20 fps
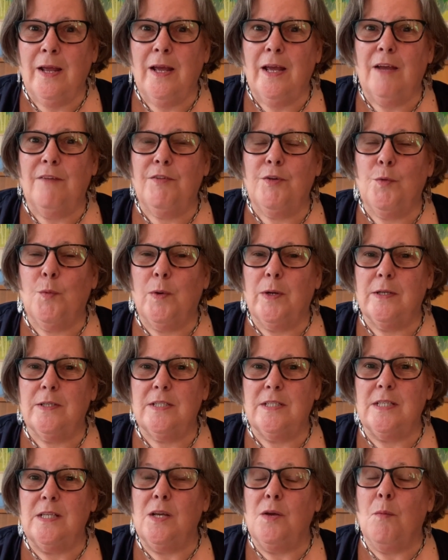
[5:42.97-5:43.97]
if you want to
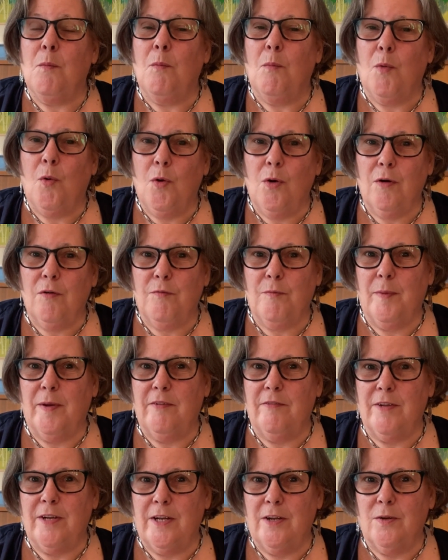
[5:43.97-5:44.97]
see more of my
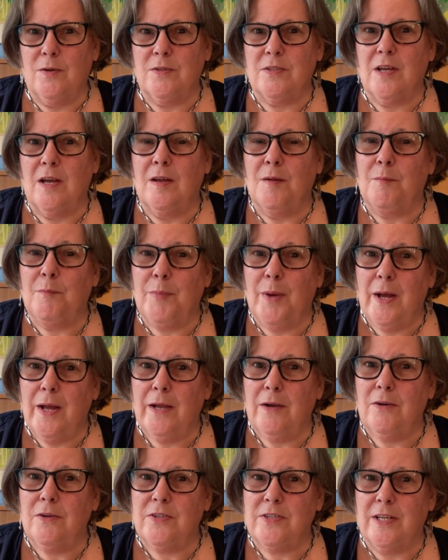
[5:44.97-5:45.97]
videos on
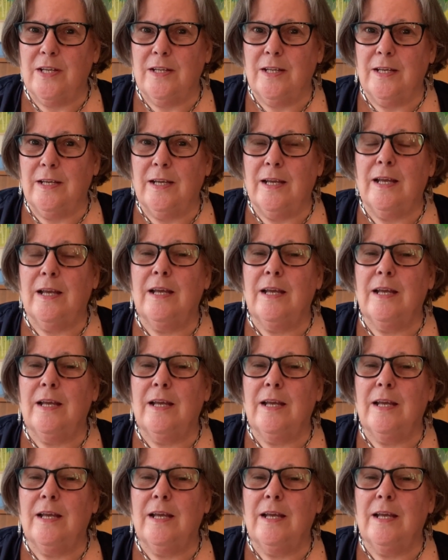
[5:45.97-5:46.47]
buying or selling